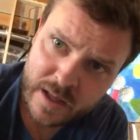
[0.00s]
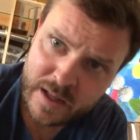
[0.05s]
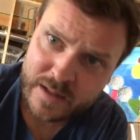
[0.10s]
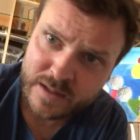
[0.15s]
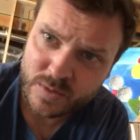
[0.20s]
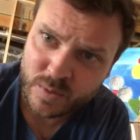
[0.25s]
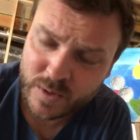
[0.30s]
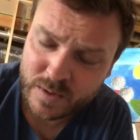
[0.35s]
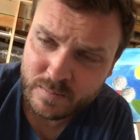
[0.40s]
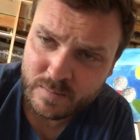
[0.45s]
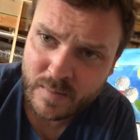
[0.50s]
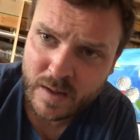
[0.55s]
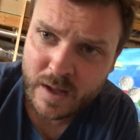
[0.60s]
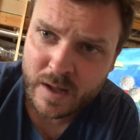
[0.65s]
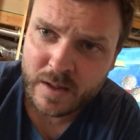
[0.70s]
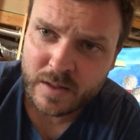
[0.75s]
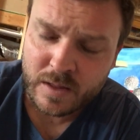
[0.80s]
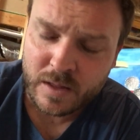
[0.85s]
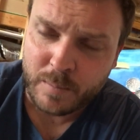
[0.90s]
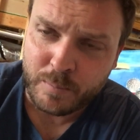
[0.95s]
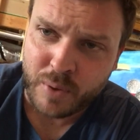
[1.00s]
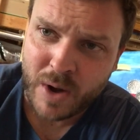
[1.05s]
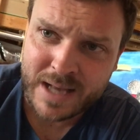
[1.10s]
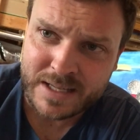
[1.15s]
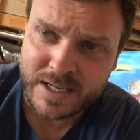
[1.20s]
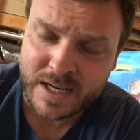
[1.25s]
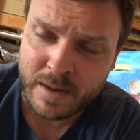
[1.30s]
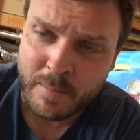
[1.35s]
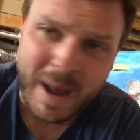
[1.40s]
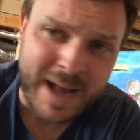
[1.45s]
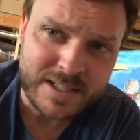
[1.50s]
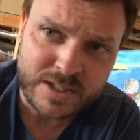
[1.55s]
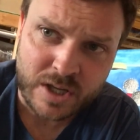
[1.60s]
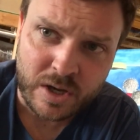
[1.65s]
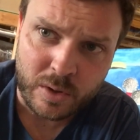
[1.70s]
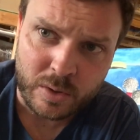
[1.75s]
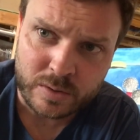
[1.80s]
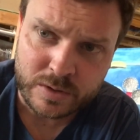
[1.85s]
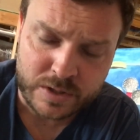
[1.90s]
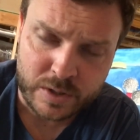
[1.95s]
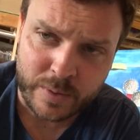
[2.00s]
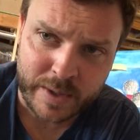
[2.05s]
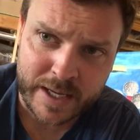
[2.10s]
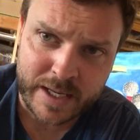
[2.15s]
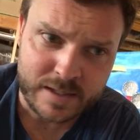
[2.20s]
That's what the president of Mexico is doing.